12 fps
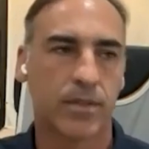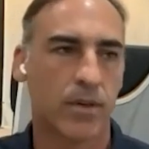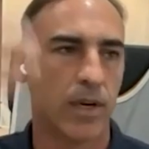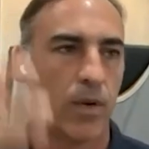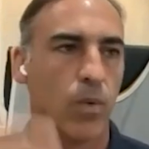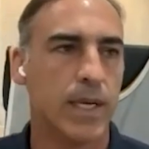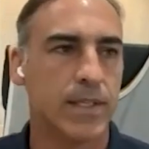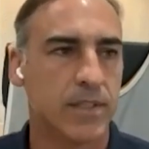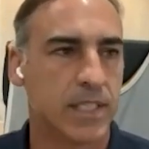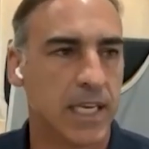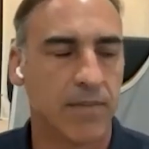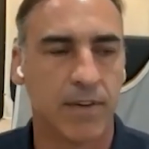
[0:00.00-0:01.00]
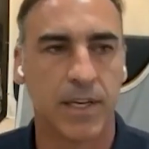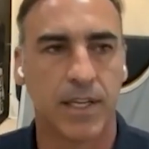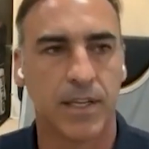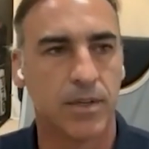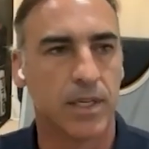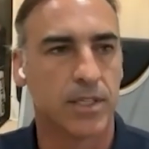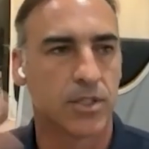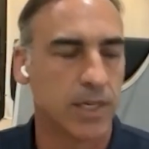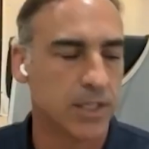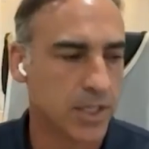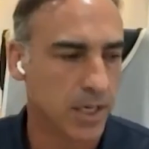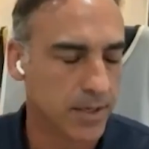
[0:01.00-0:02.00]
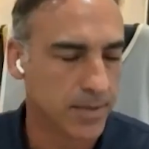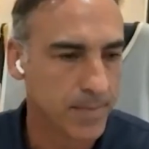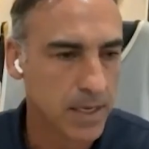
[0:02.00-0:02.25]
call it 170, a straight shot.